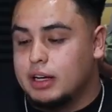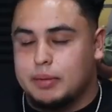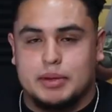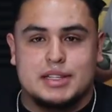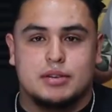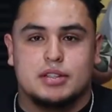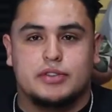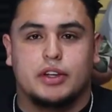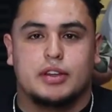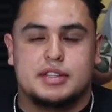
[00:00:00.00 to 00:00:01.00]
It means it was a
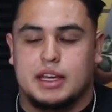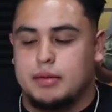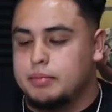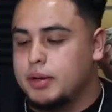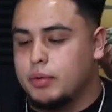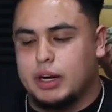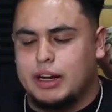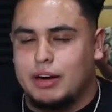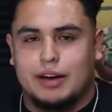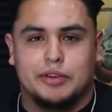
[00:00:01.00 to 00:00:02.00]
failed attempt. But we're
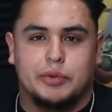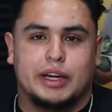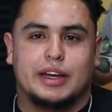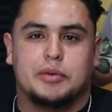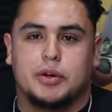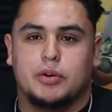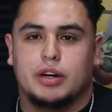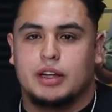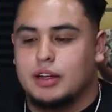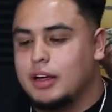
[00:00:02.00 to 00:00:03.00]
here every weekend
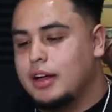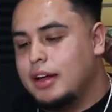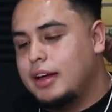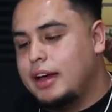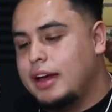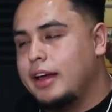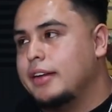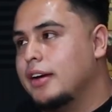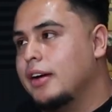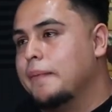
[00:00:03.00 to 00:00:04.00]
recording.
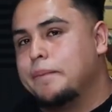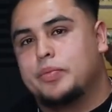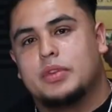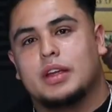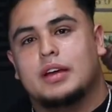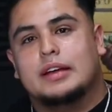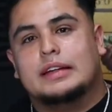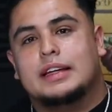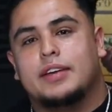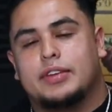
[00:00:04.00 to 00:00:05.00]
And
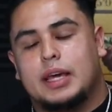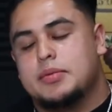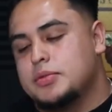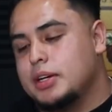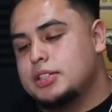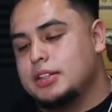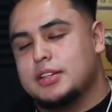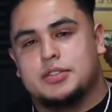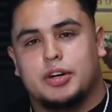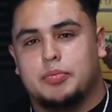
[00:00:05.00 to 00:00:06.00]
if Gabe is watching
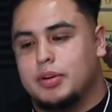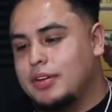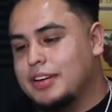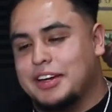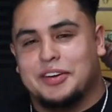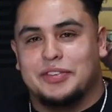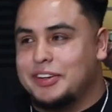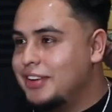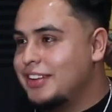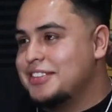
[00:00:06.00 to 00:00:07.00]
this, sorry, bro. I'll get your
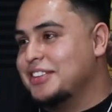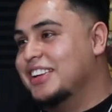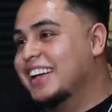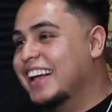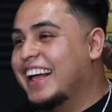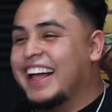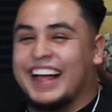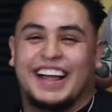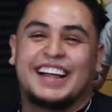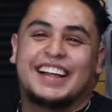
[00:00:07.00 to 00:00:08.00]
video out soon.
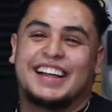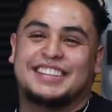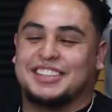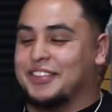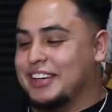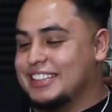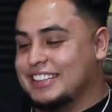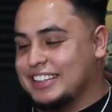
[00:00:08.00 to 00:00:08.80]
Still messes up.